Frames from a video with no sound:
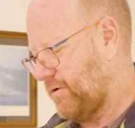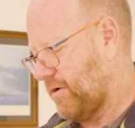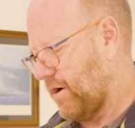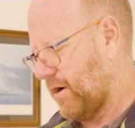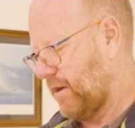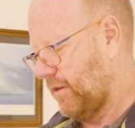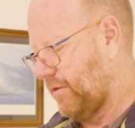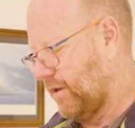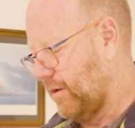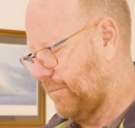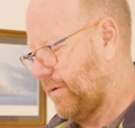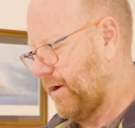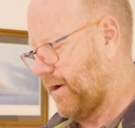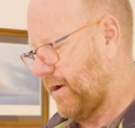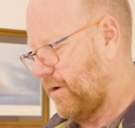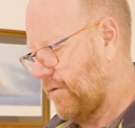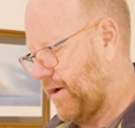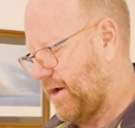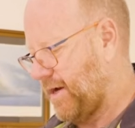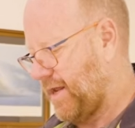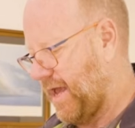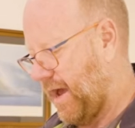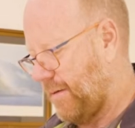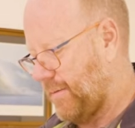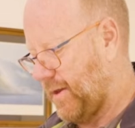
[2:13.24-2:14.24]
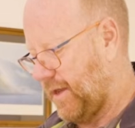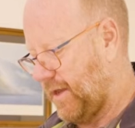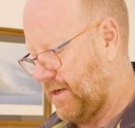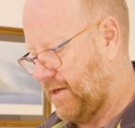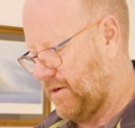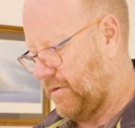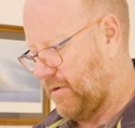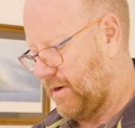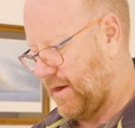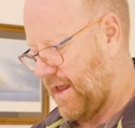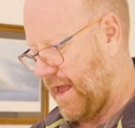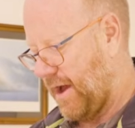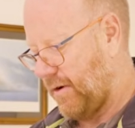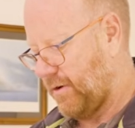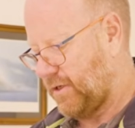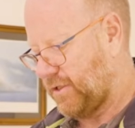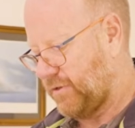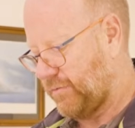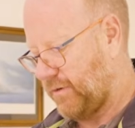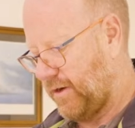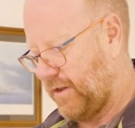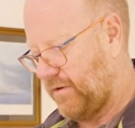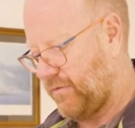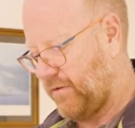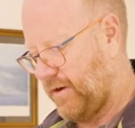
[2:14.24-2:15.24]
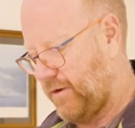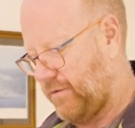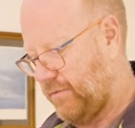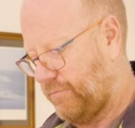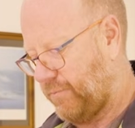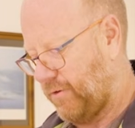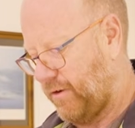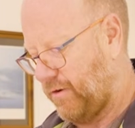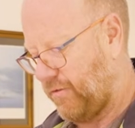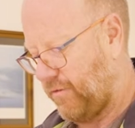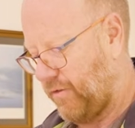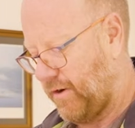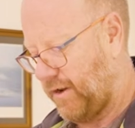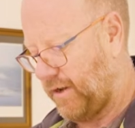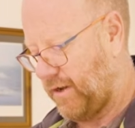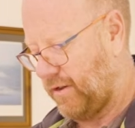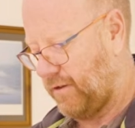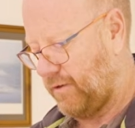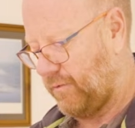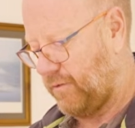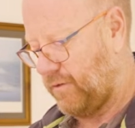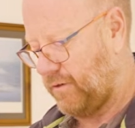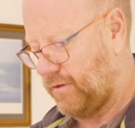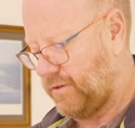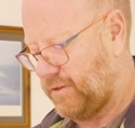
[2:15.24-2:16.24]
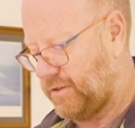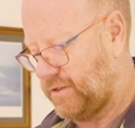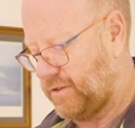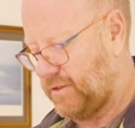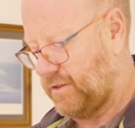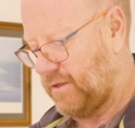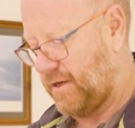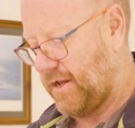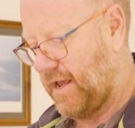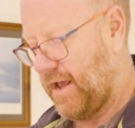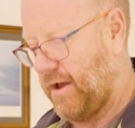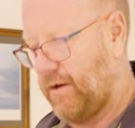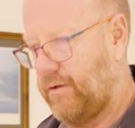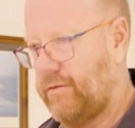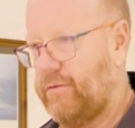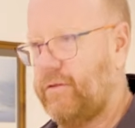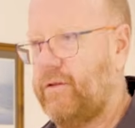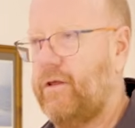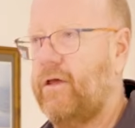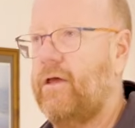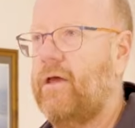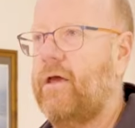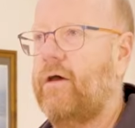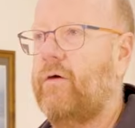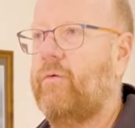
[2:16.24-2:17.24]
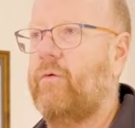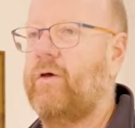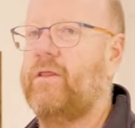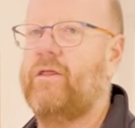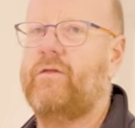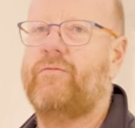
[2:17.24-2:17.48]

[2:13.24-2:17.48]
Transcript: got a little bit of grid coming into it now at 23.3 kilowatts. Now, with